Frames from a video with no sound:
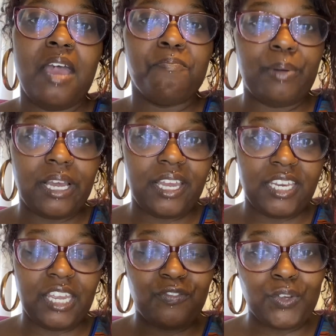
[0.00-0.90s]

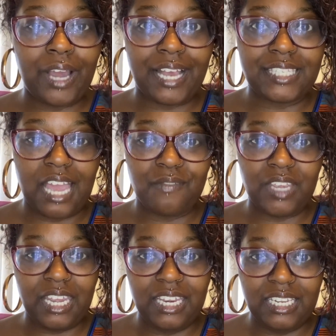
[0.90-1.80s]
But if you guys have
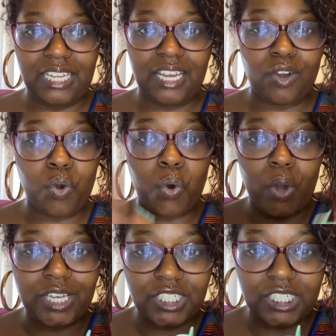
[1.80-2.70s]
any
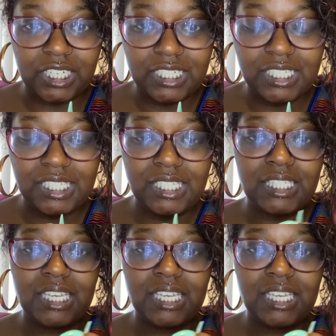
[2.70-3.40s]
questions